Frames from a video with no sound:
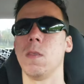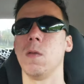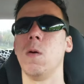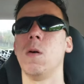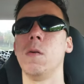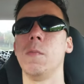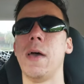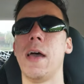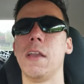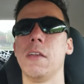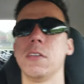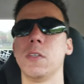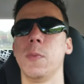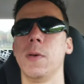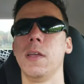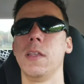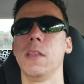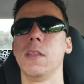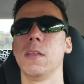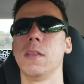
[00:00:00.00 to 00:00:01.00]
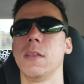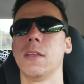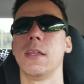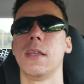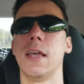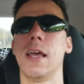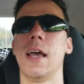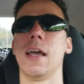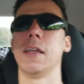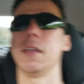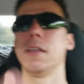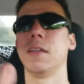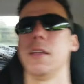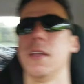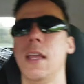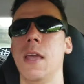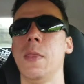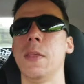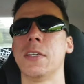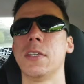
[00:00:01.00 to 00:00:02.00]
Well, it matters, but
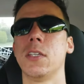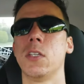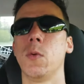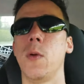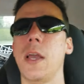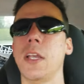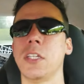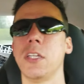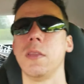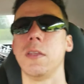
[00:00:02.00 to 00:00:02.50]
in the situation,